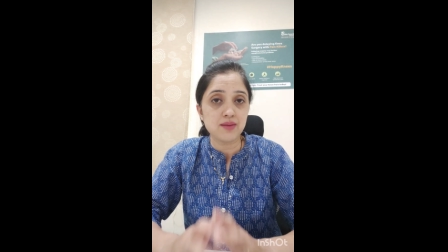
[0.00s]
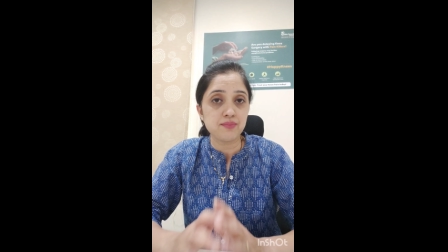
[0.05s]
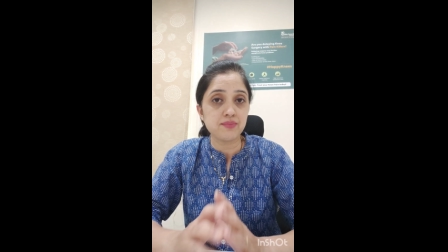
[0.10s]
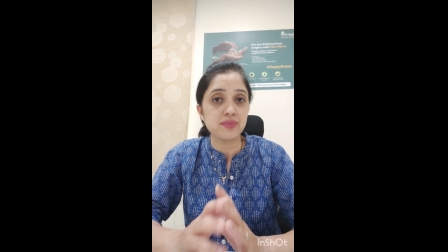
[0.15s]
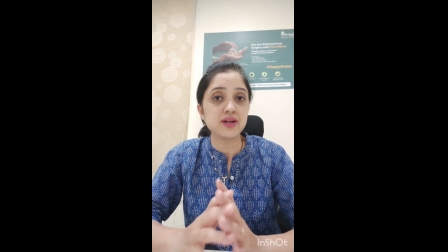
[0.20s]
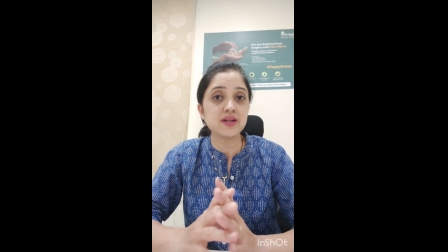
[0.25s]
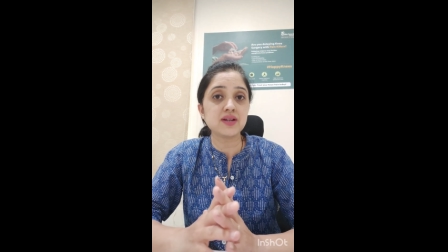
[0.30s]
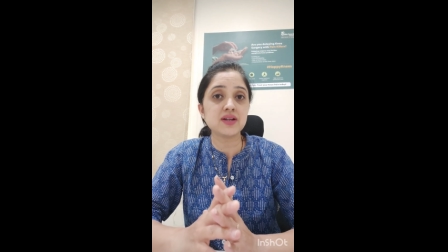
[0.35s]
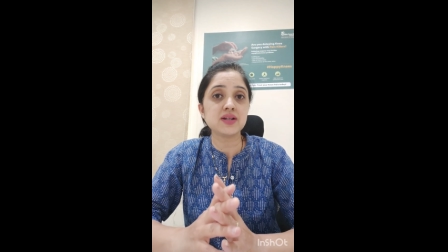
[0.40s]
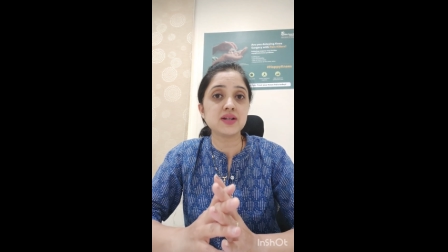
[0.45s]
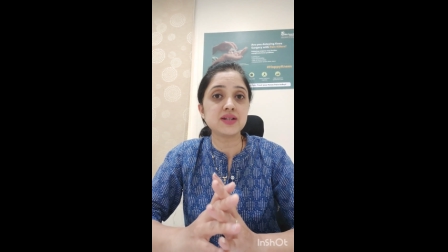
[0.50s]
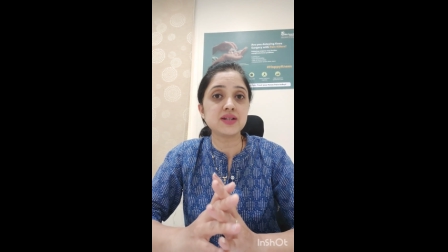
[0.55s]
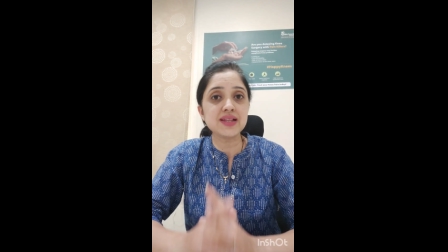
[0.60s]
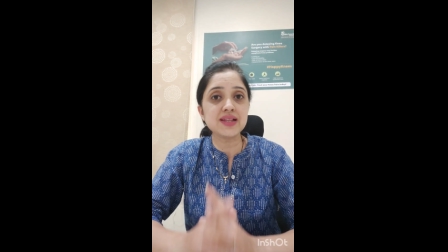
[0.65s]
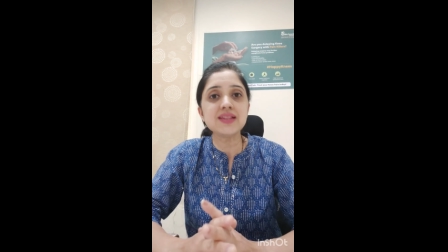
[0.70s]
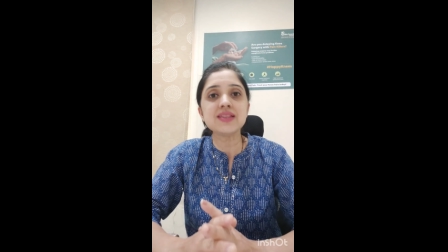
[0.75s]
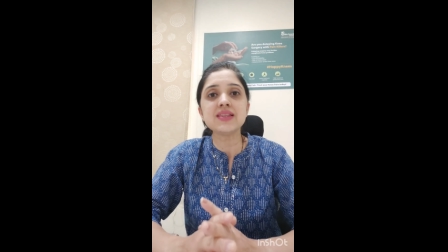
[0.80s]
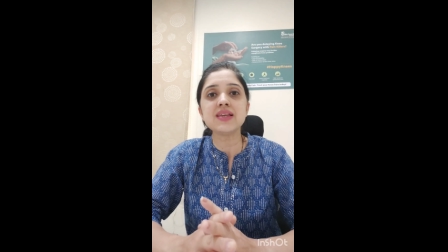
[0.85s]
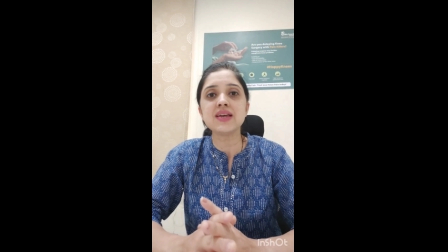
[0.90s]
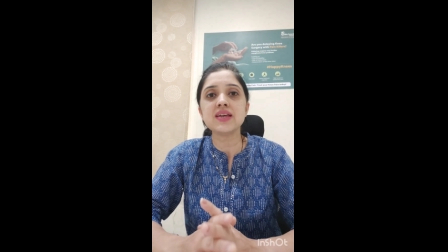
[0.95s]
But
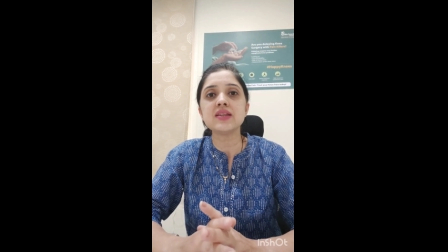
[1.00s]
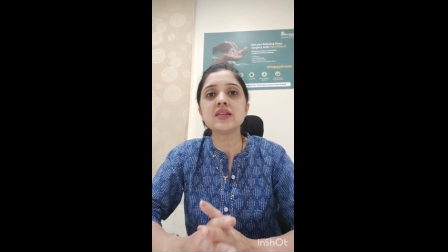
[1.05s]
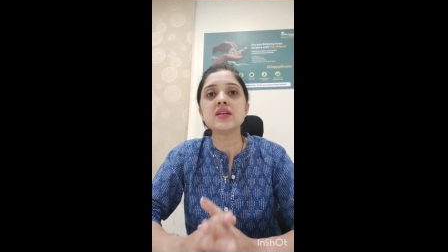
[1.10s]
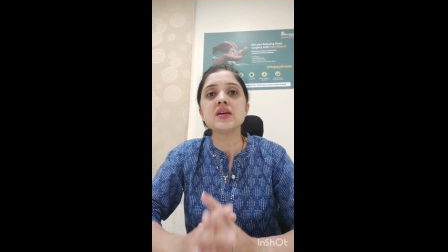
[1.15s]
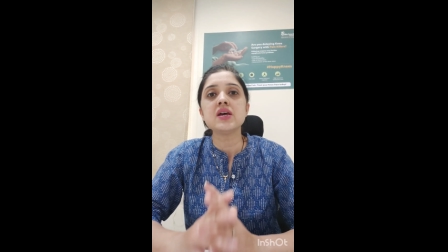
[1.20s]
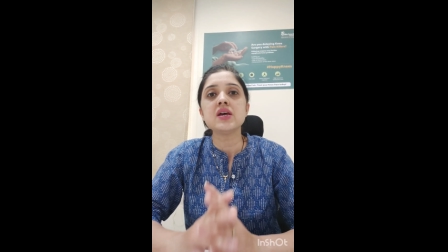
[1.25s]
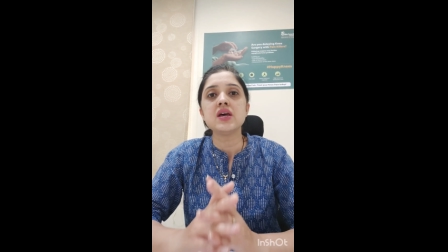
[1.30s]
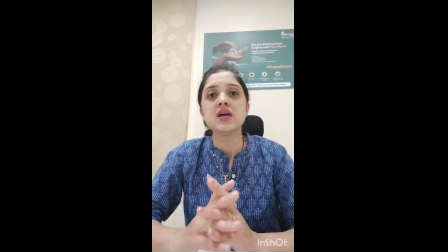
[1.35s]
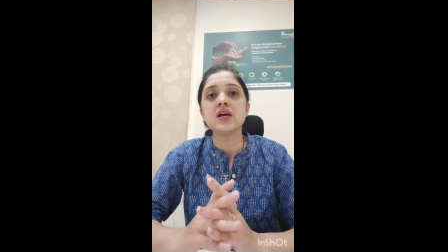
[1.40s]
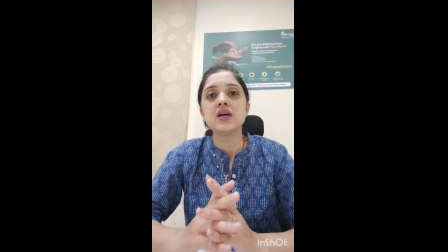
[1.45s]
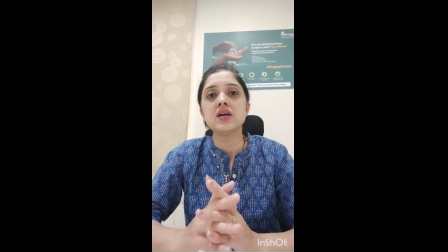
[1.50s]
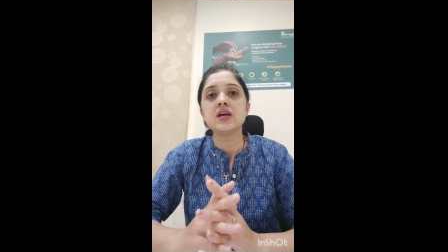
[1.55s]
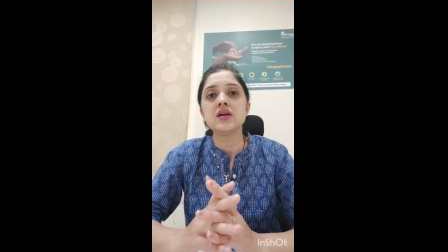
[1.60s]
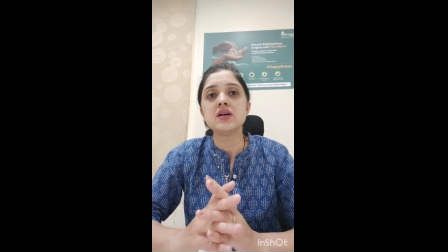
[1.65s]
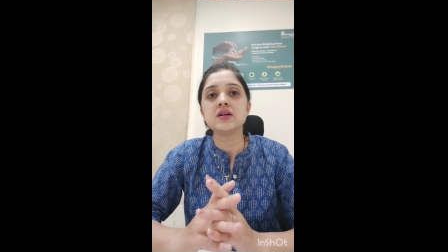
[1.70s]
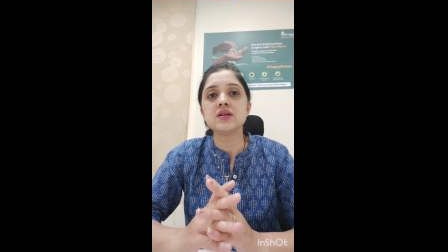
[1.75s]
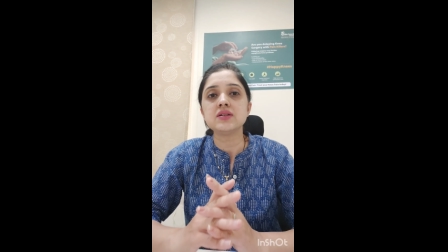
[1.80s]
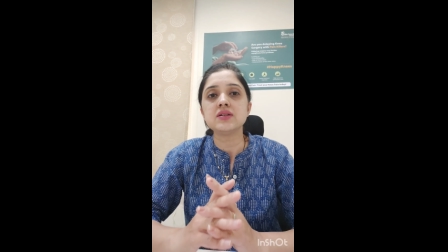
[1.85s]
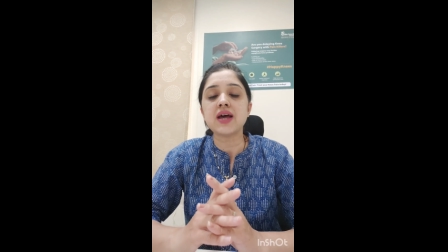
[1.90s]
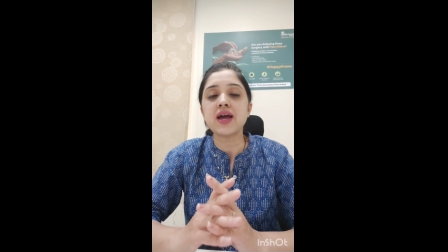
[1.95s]
till then,
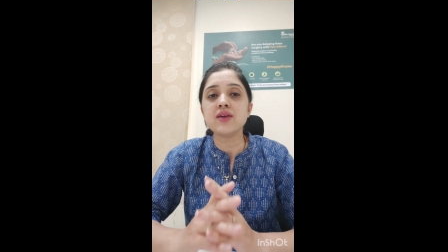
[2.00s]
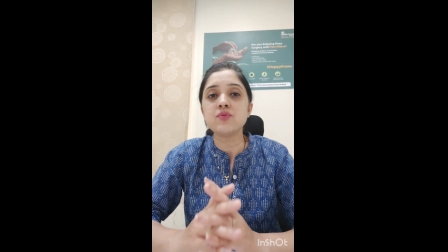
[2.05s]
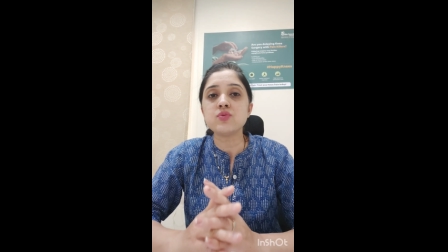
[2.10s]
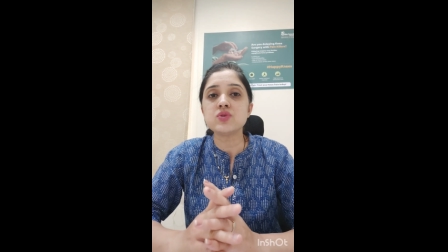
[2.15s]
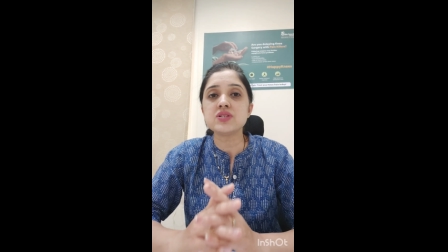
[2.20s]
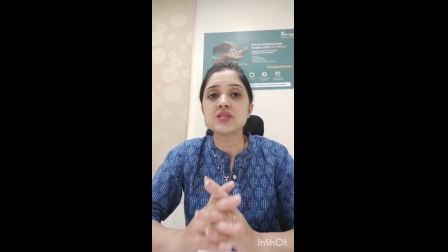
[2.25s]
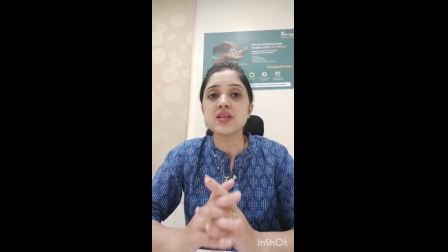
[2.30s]
I would